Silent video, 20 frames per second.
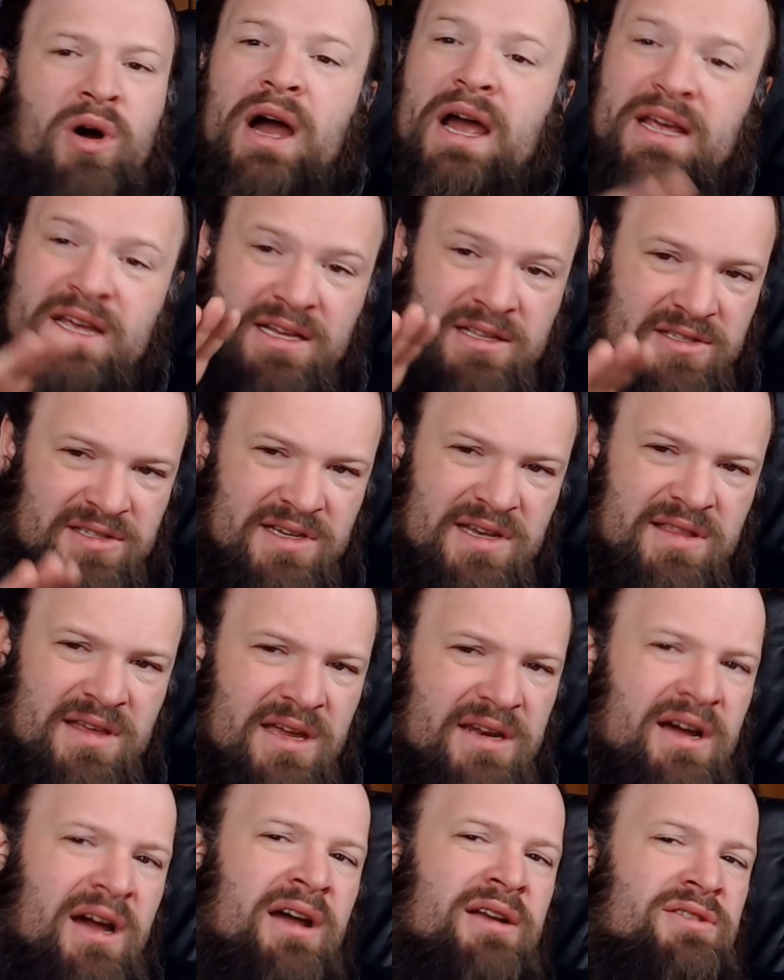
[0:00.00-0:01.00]
I can see
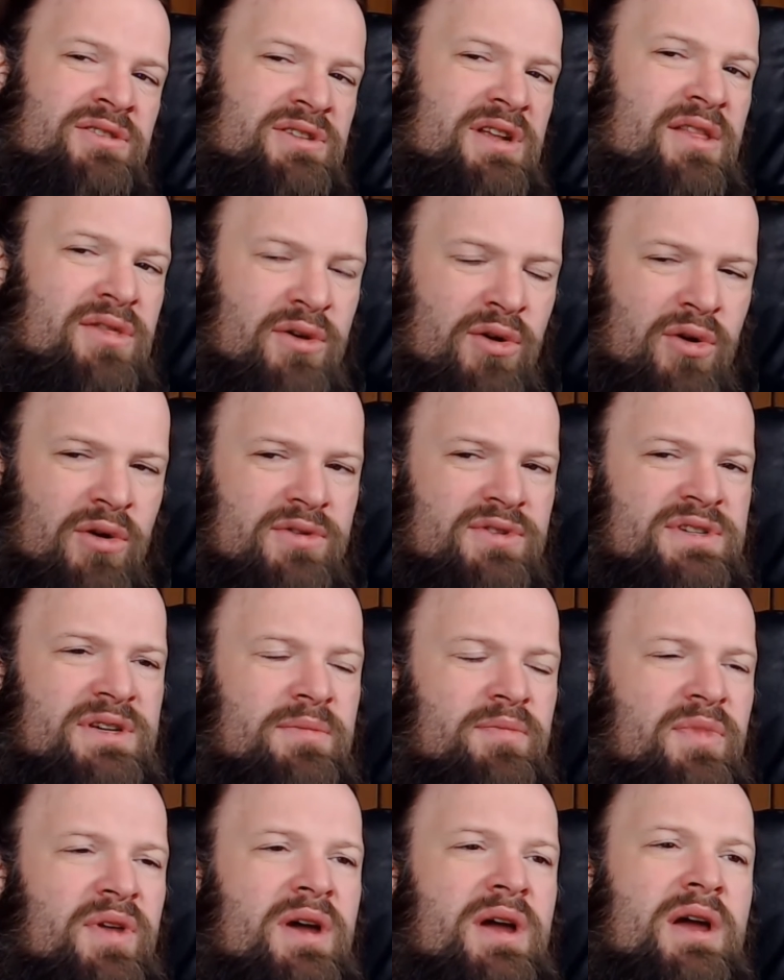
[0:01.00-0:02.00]
that, I understand the
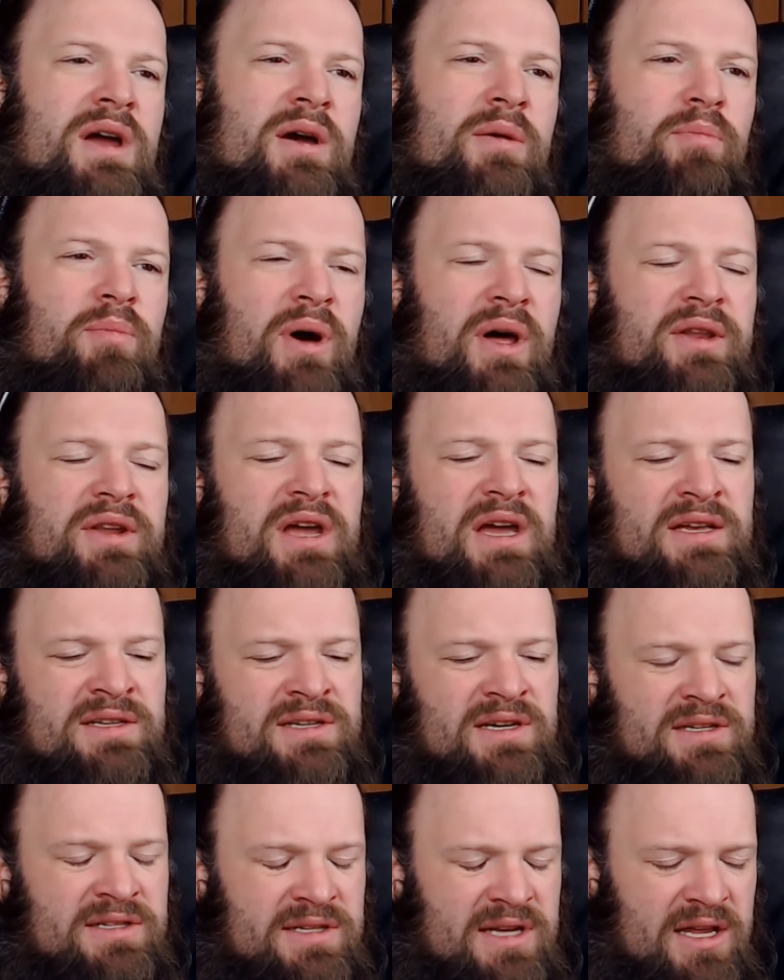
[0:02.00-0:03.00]
concept, but as
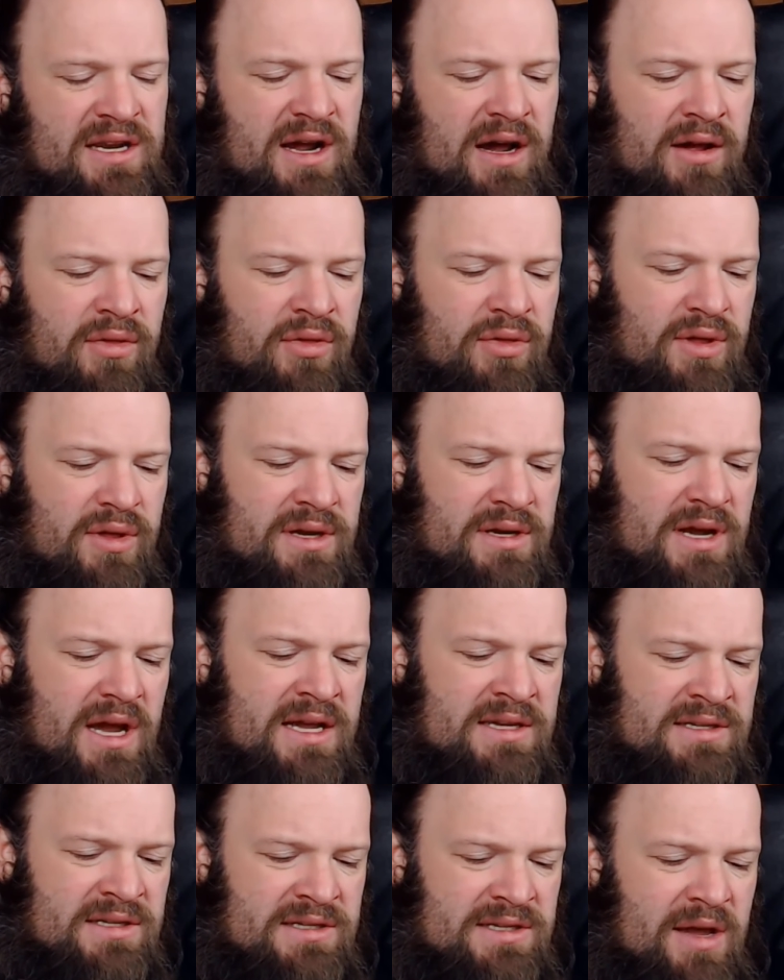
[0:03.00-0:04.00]
I said, I think,
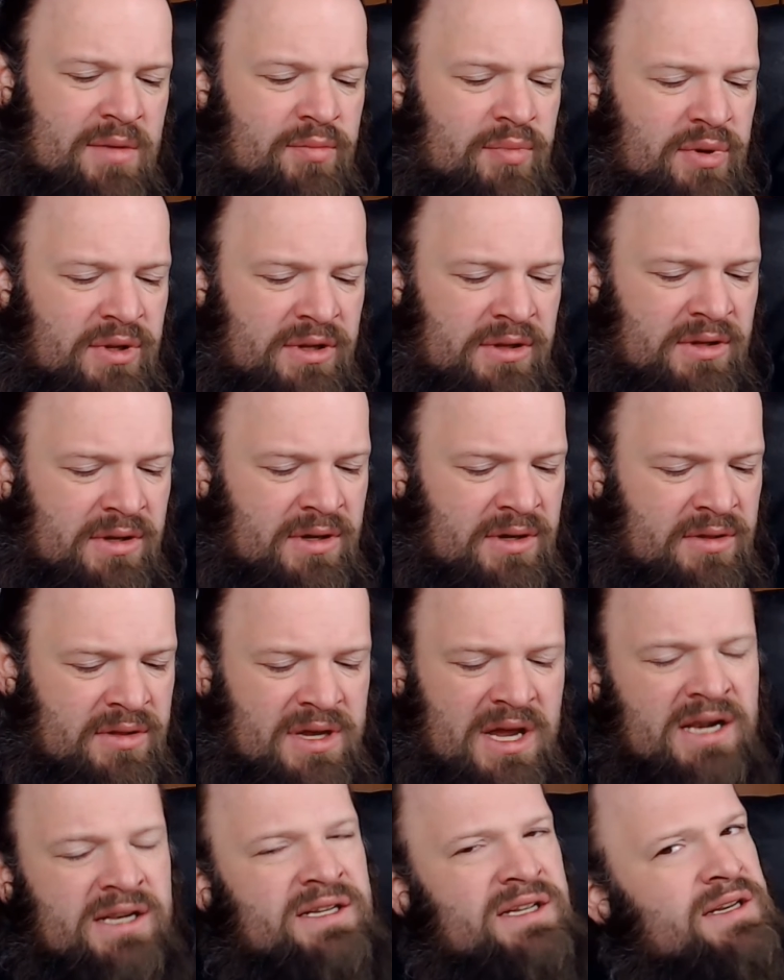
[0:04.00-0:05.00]
as example, the
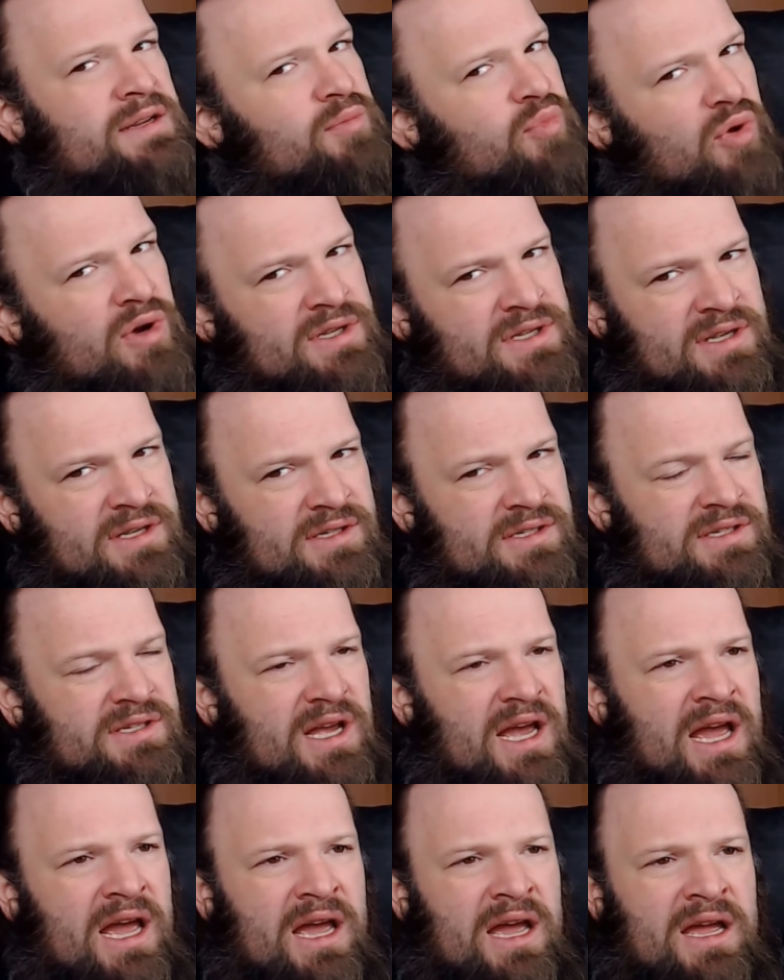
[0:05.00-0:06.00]
Aldini brothers
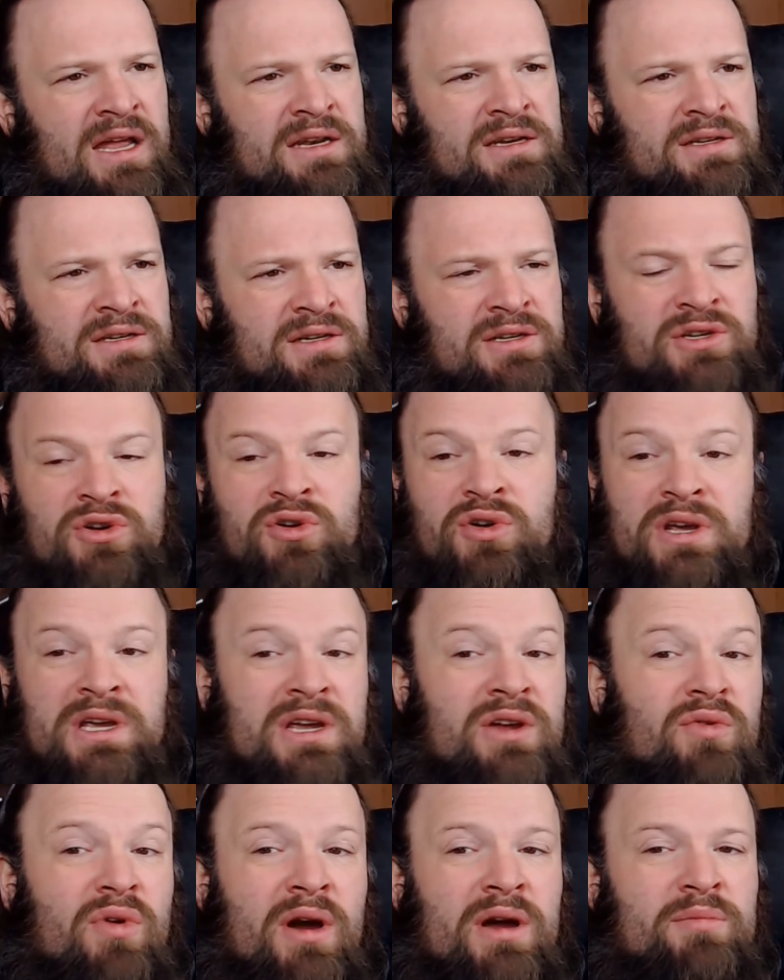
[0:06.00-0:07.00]
and
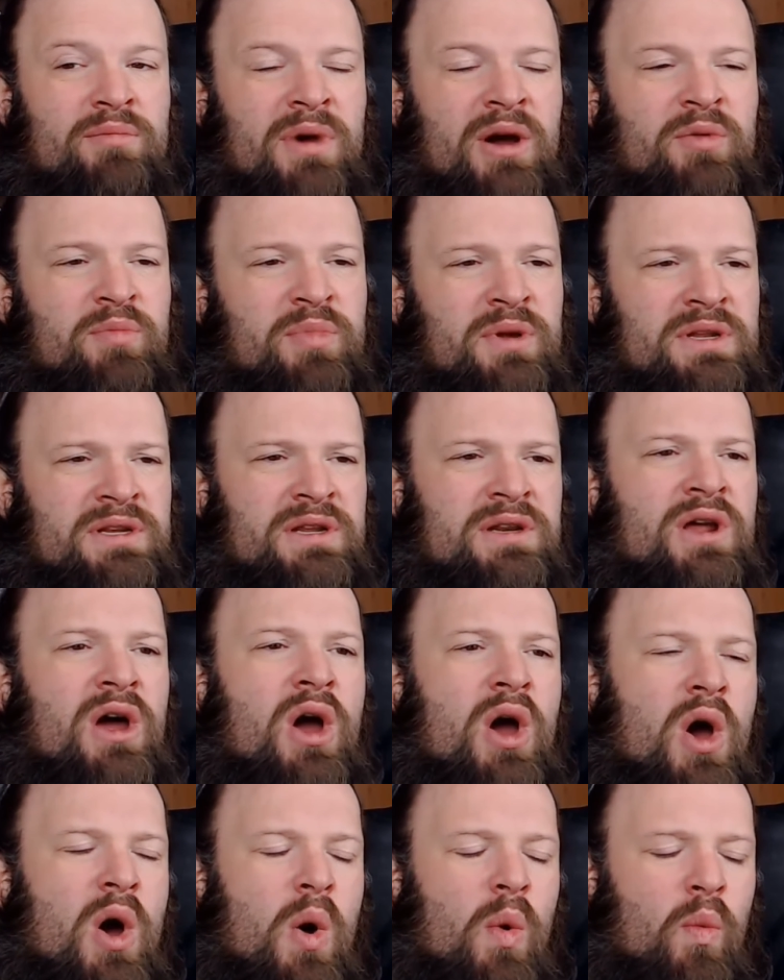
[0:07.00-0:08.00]
Yukihira, in my opinion,
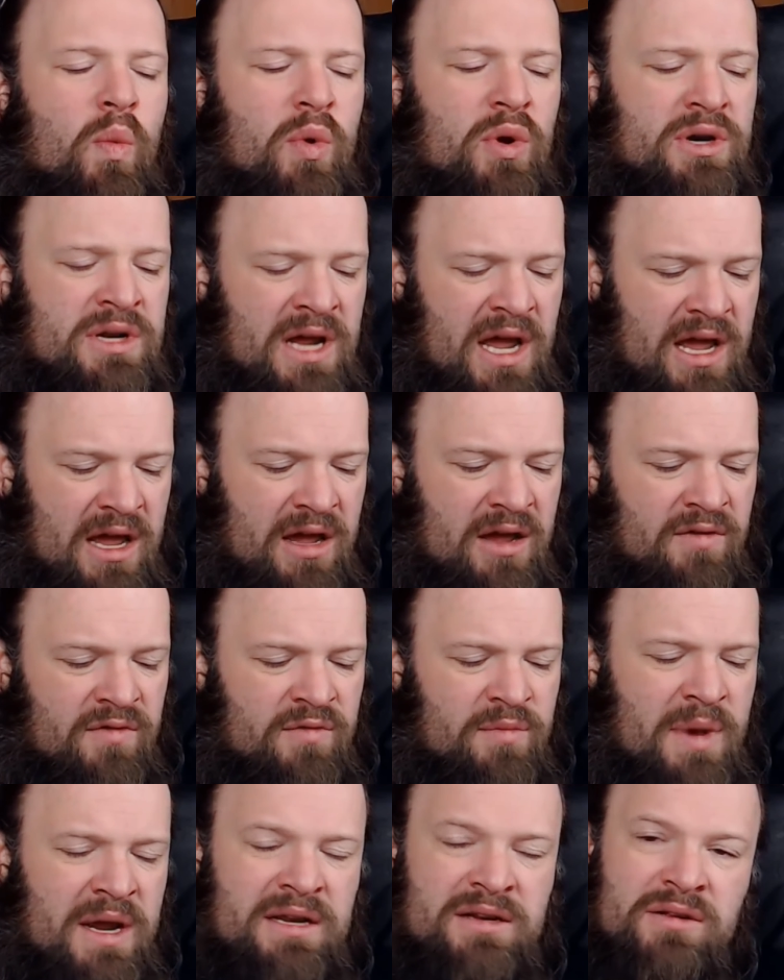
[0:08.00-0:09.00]
would have
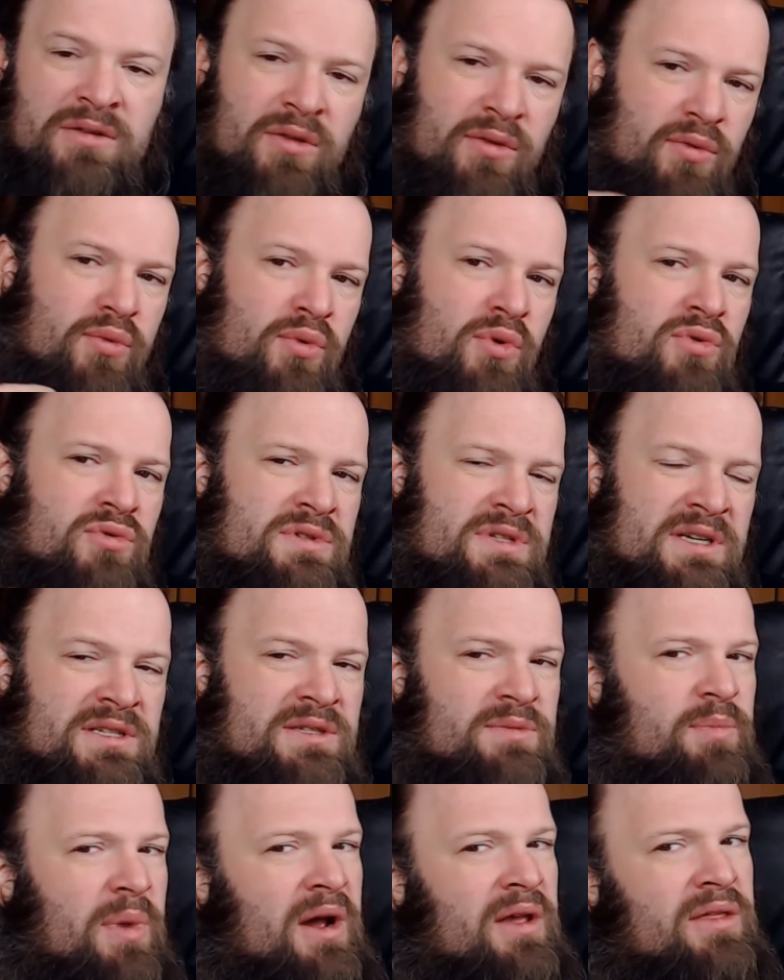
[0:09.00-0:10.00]
made it through
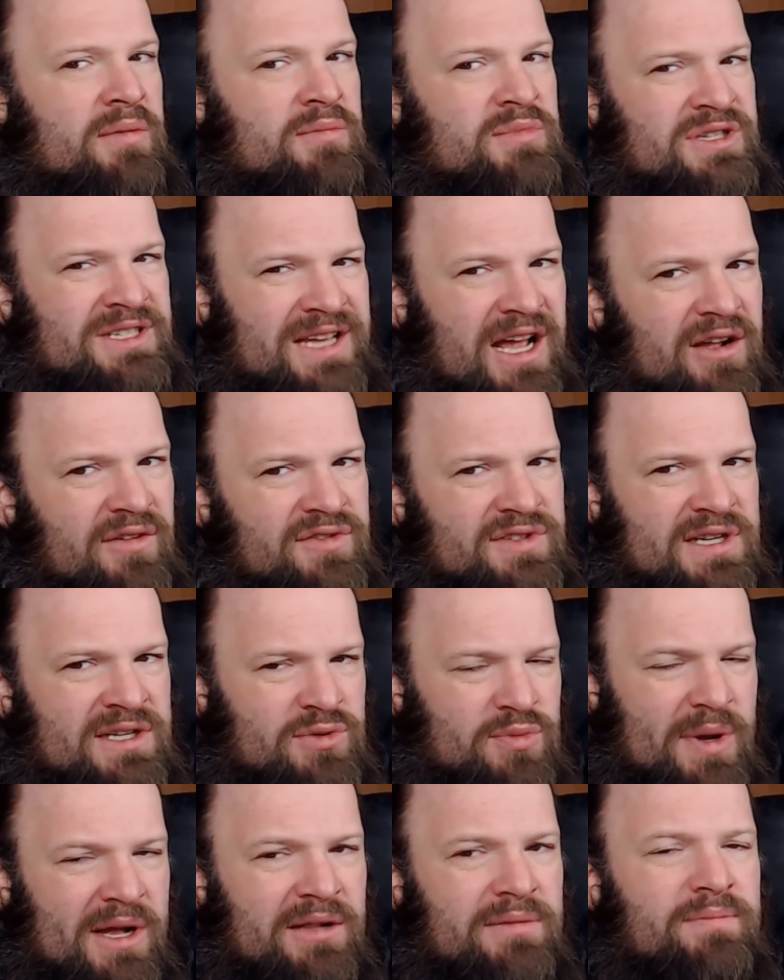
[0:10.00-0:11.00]
this by themselves as
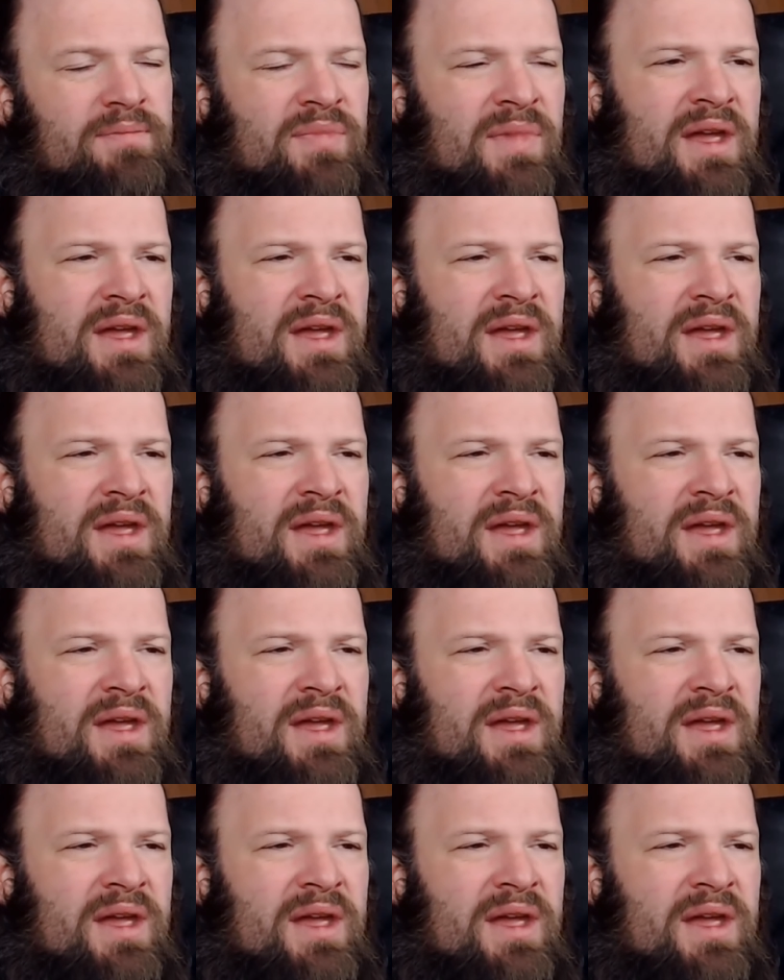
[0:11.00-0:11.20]
well.